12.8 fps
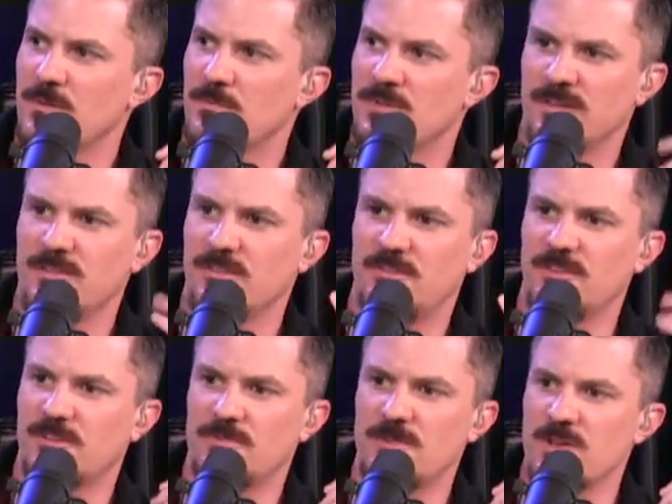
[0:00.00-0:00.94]
And that's a
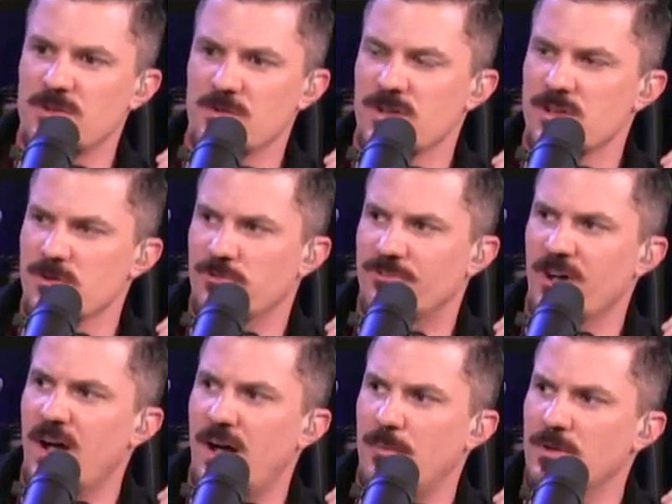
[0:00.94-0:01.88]
six-figure-a-year job.